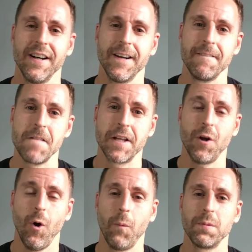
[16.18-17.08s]
uh, in
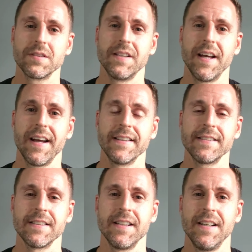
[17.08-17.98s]
hopes that
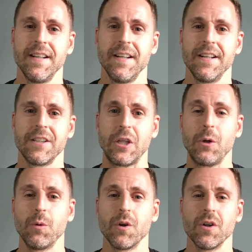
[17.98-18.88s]

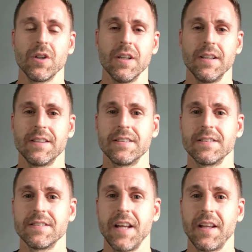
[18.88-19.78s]
you will
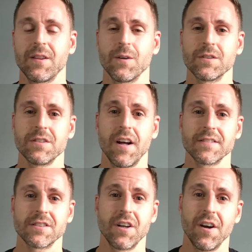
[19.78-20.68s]
take those
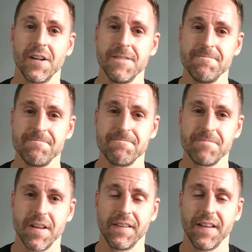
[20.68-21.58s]
thoughts to heart
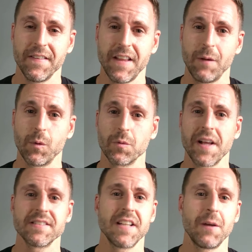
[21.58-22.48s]
and that they will
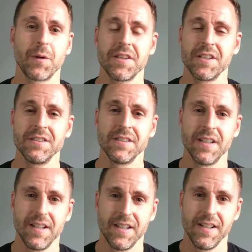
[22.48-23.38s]
resonate with you
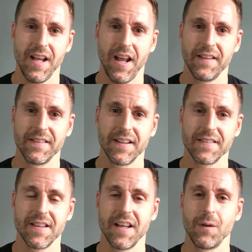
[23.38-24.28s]
and
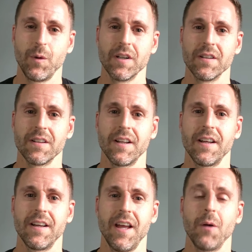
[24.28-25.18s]
that they will
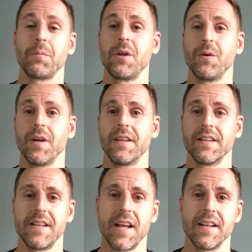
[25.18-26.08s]
help you in
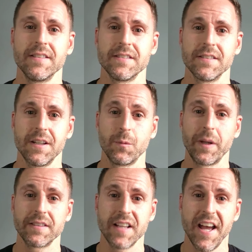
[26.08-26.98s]
the days and
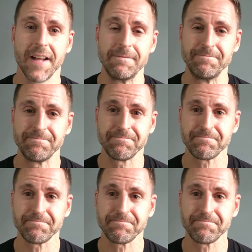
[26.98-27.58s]
weeks ahead.